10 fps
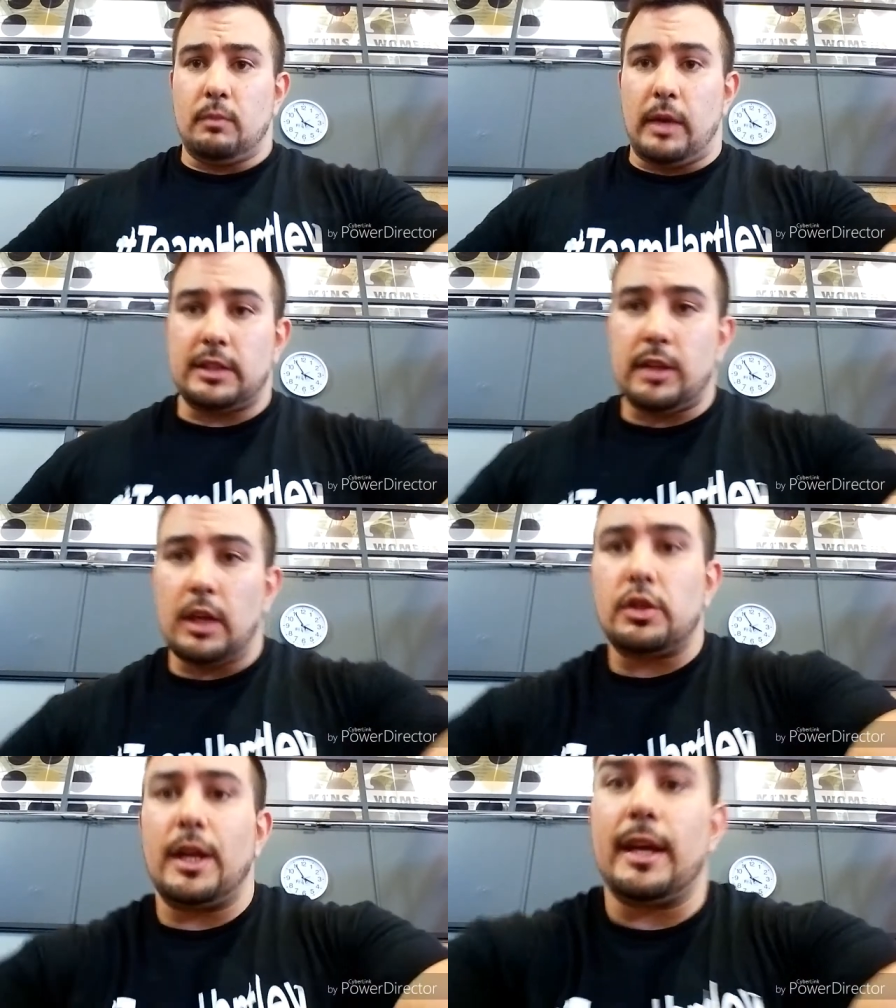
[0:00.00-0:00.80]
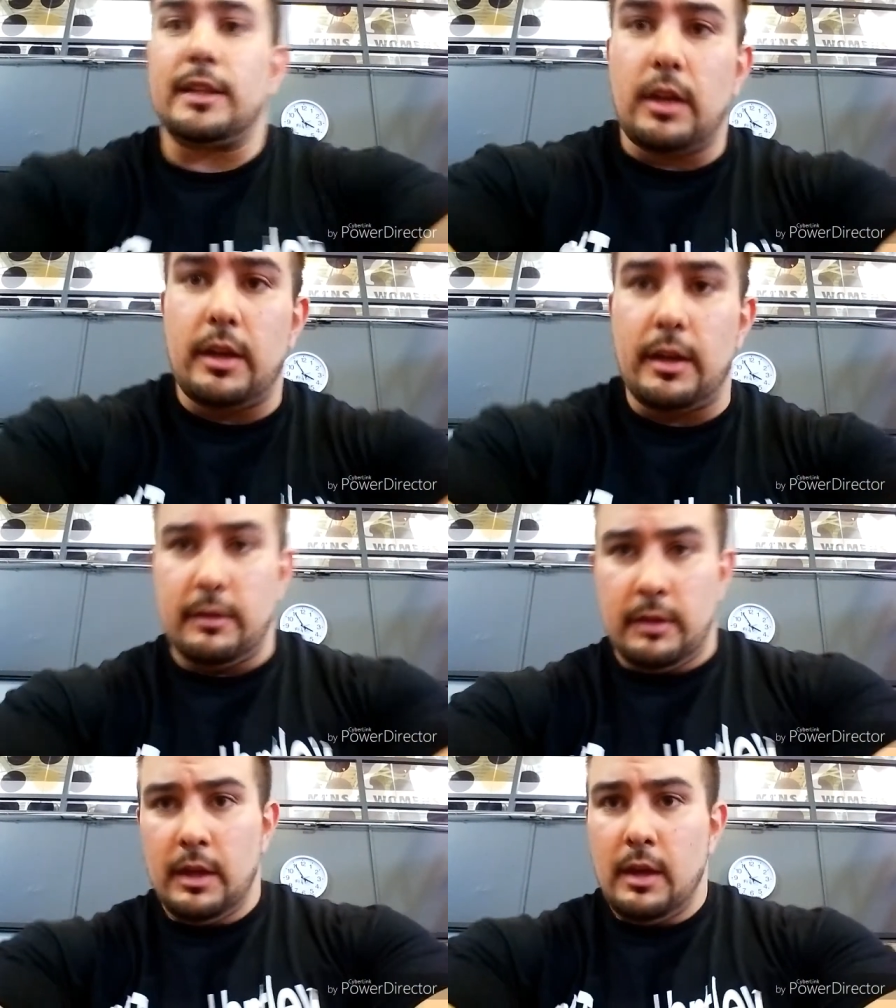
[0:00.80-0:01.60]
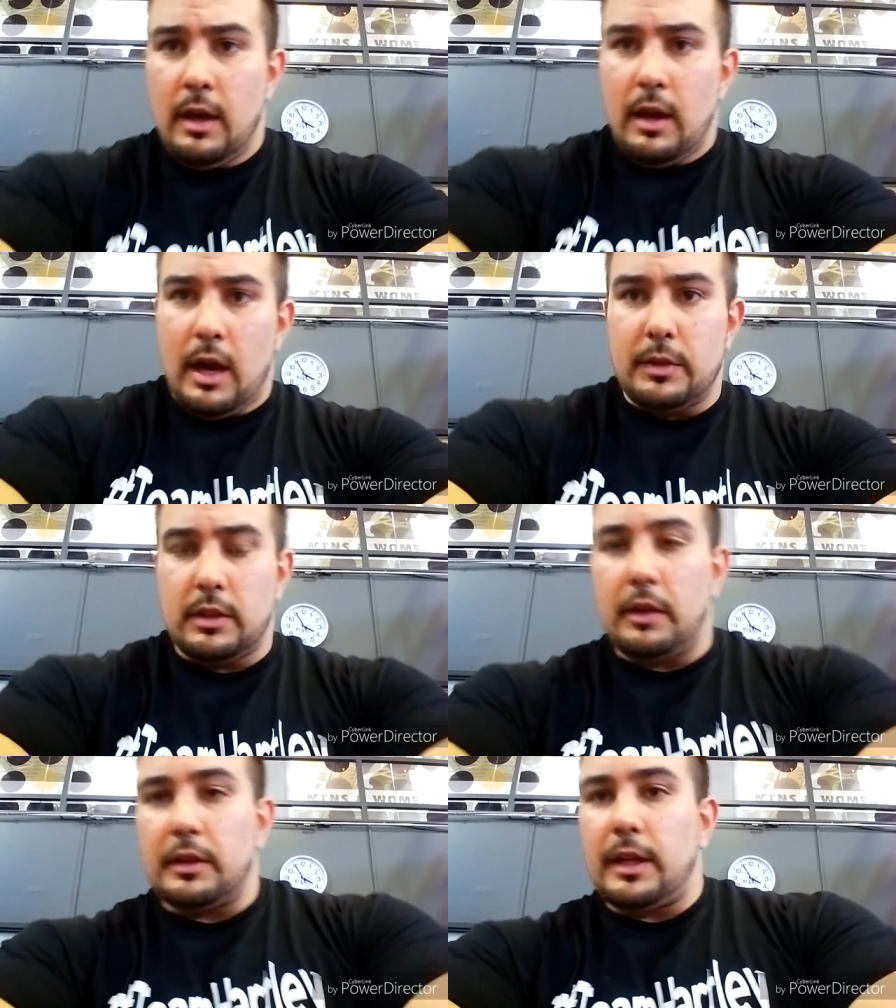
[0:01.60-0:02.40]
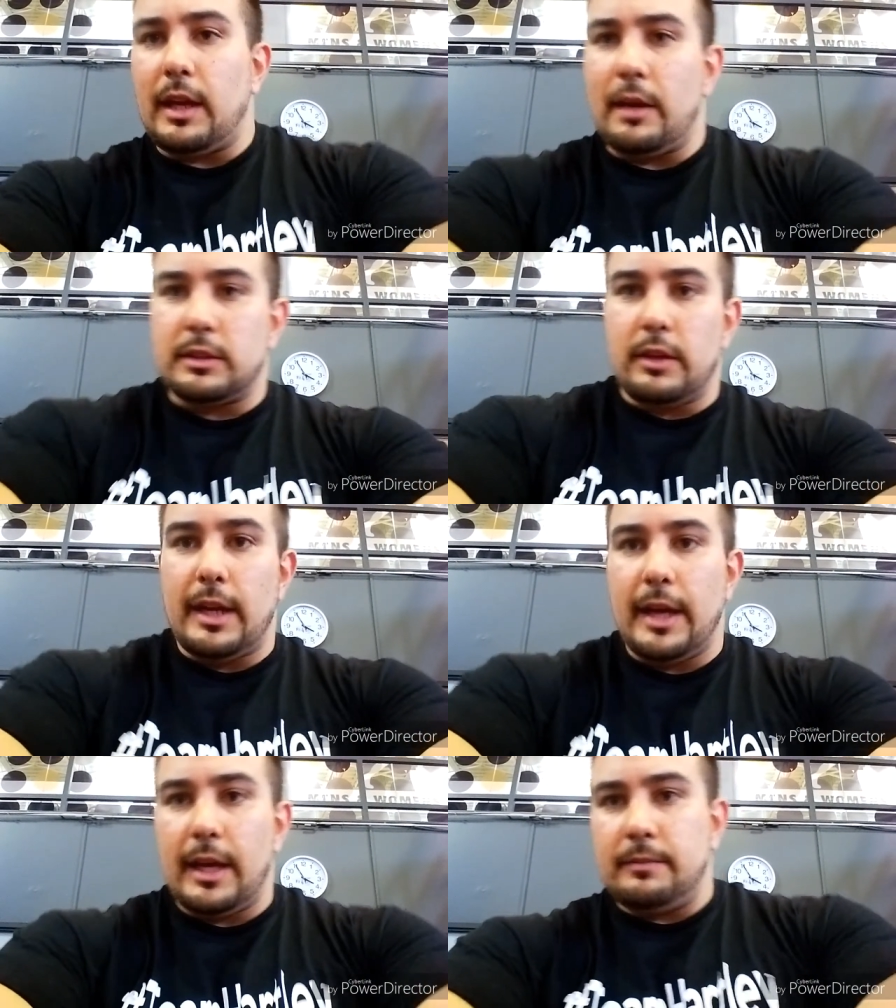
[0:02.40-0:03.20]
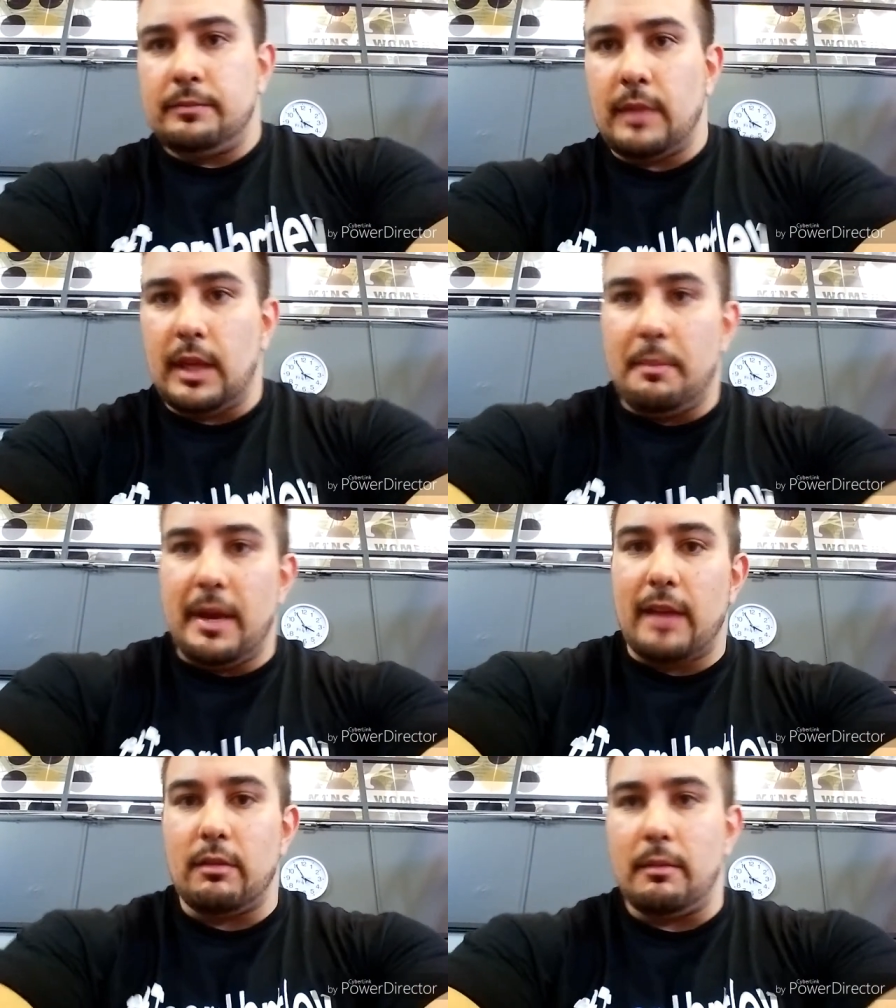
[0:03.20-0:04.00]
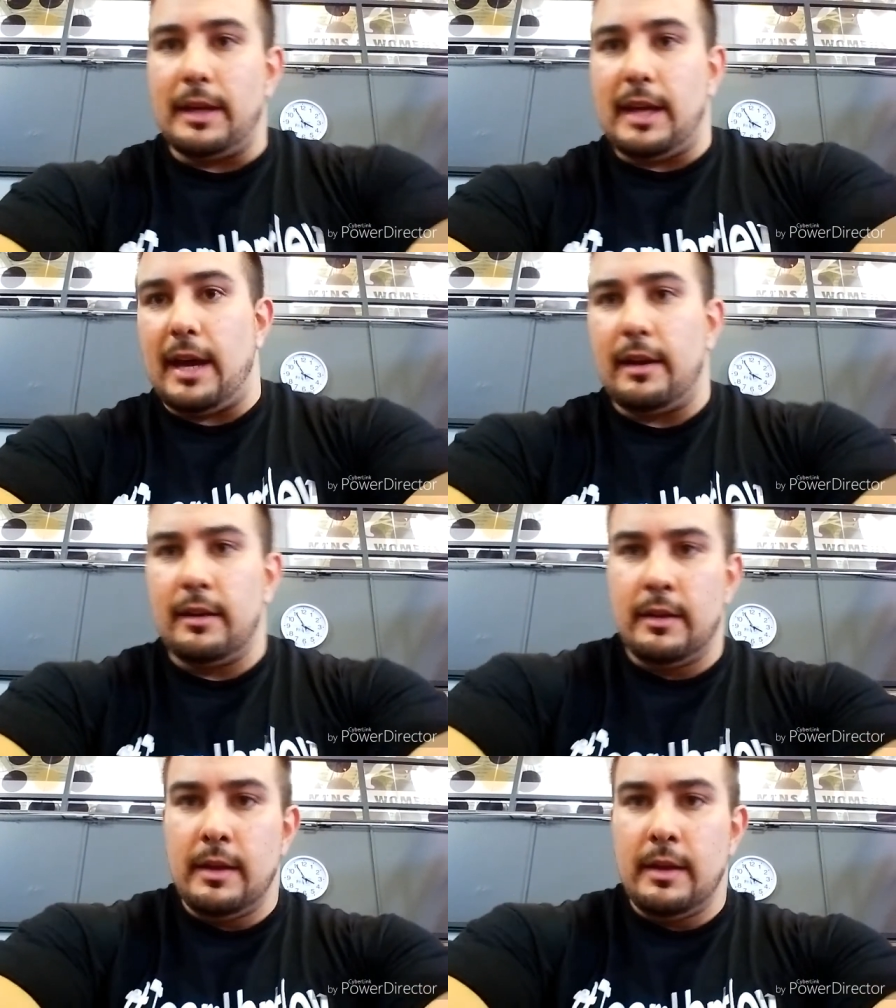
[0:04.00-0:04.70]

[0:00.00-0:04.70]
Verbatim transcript: When I started training, I started in, I was a little kid. I was grade eight in the basement with my dad.